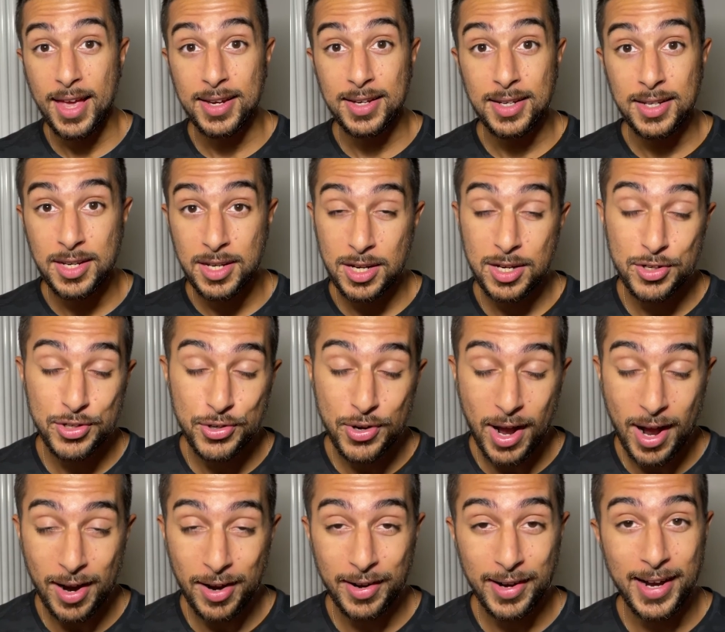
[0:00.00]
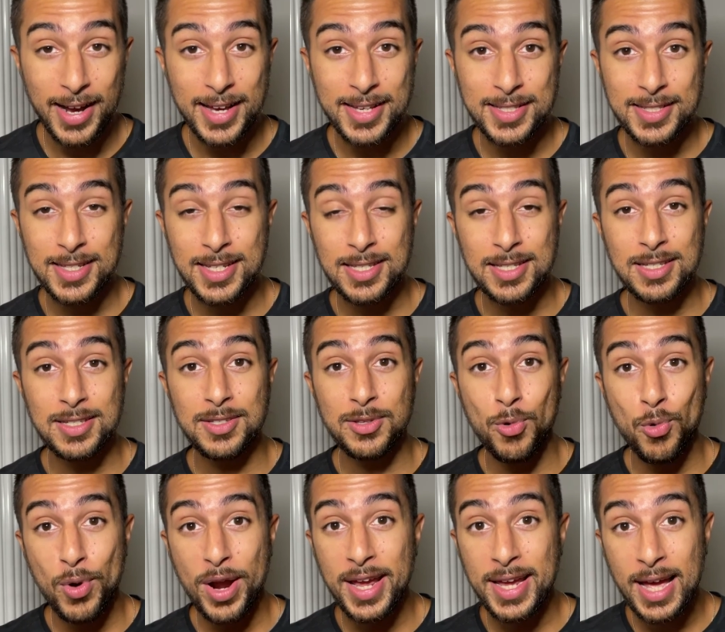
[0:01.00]
And here you are guys, this is the
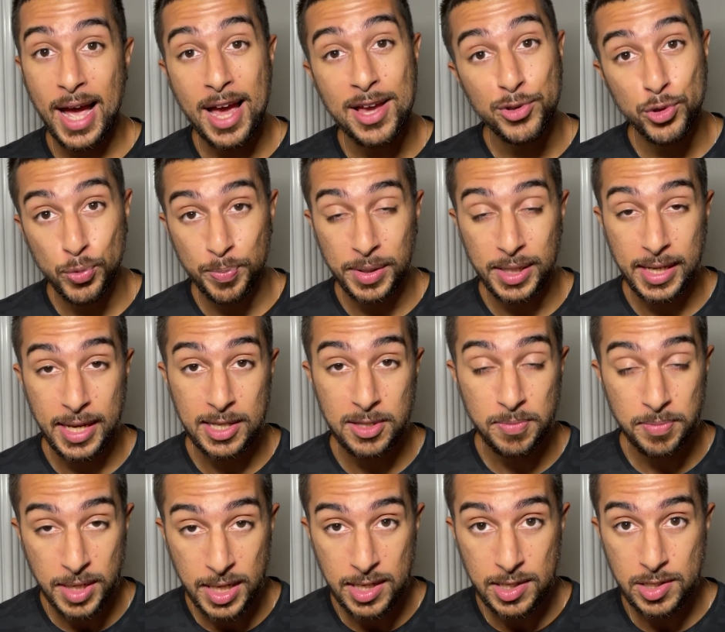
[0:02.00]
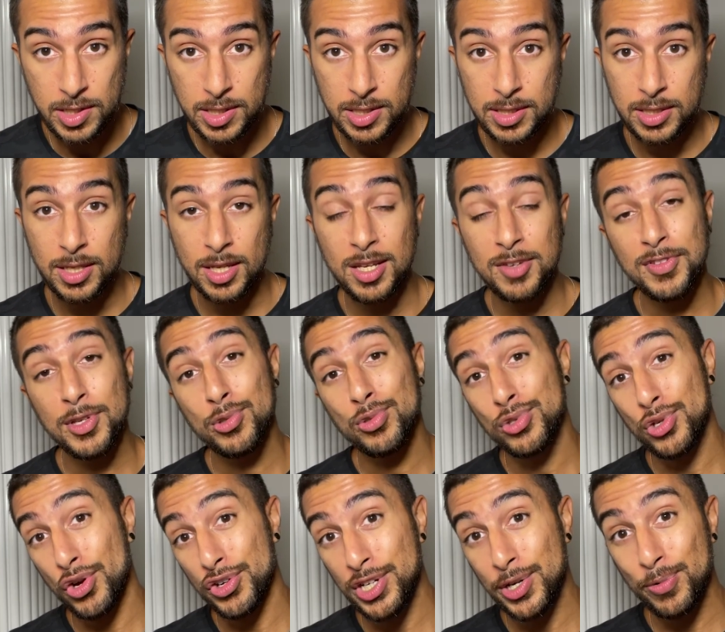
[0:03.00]
way I duplicate pages. If the
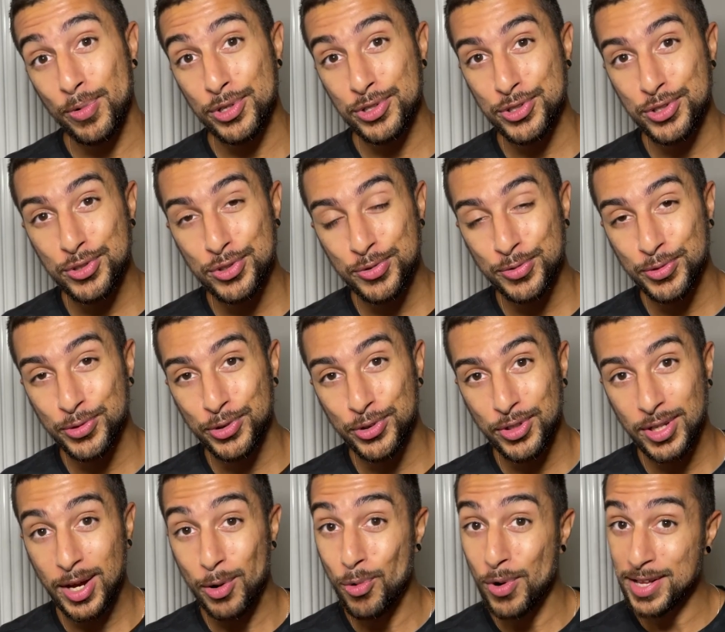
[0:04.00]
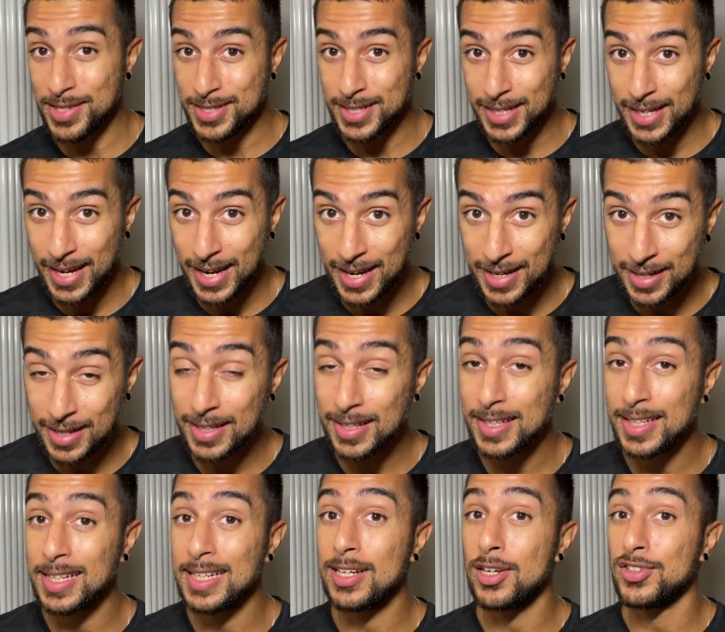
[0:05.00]
tutorial was useful, once again,
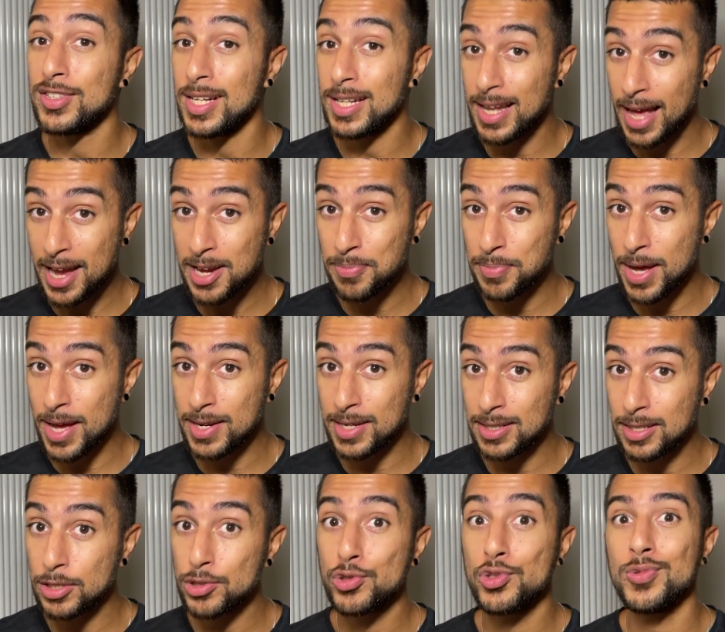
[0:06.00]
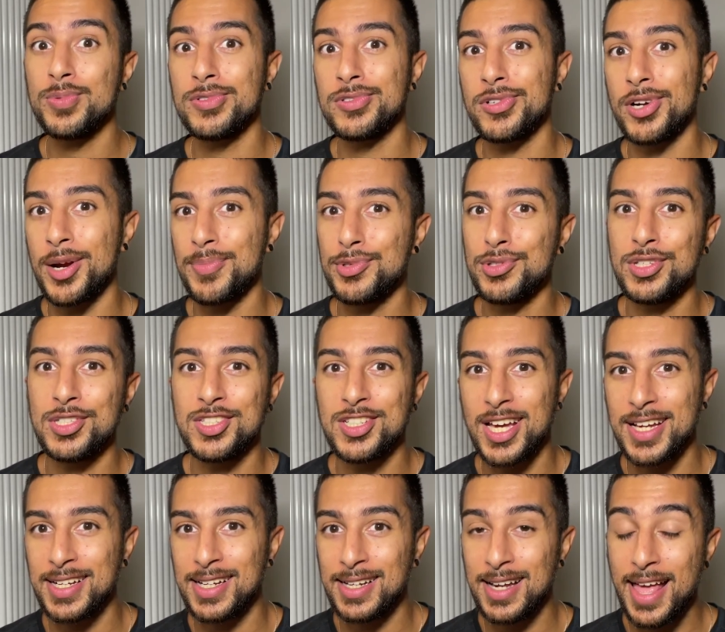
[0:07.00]
click on the like button, subscribe to the
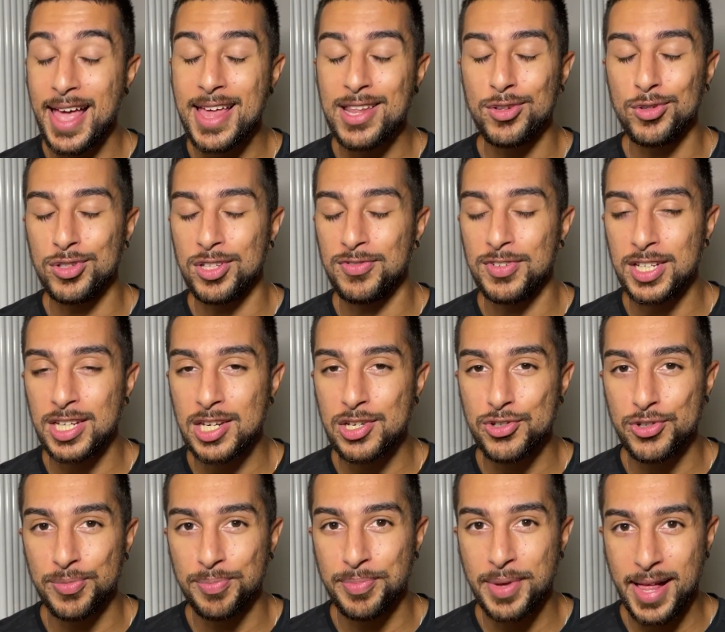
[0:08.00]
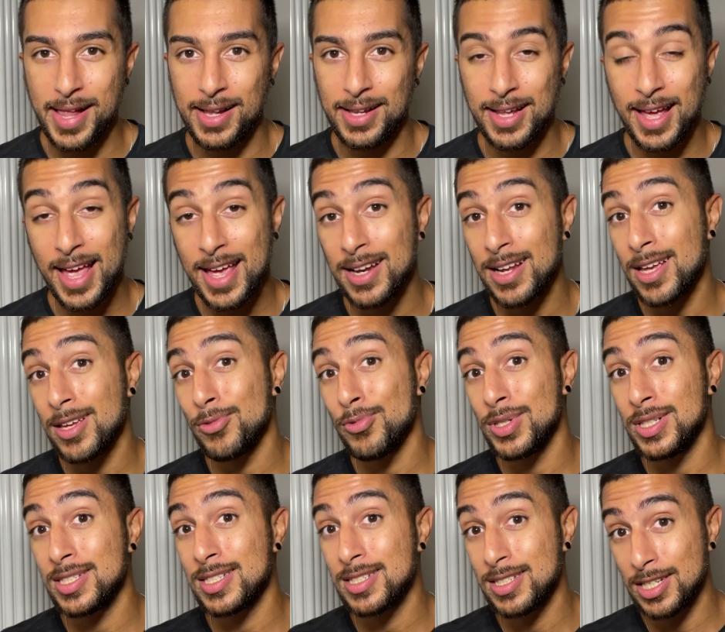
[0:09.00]
channel and notification bell. And I
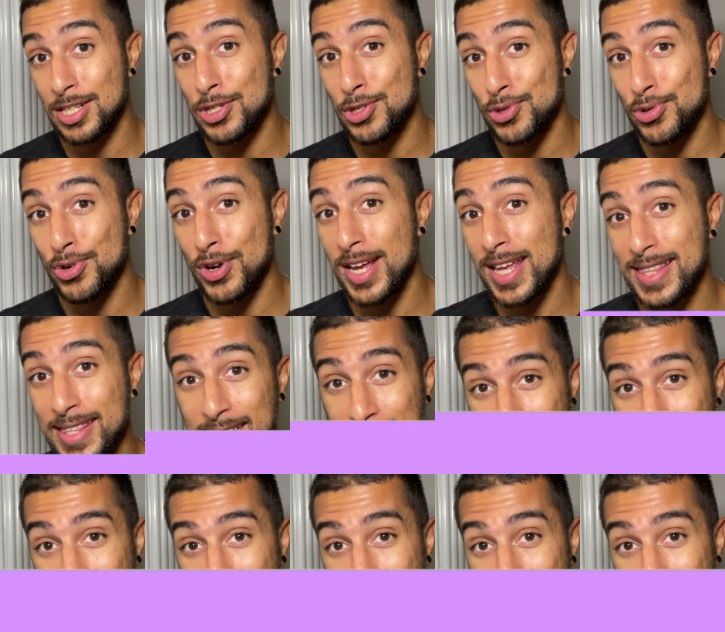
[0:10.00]
will see you in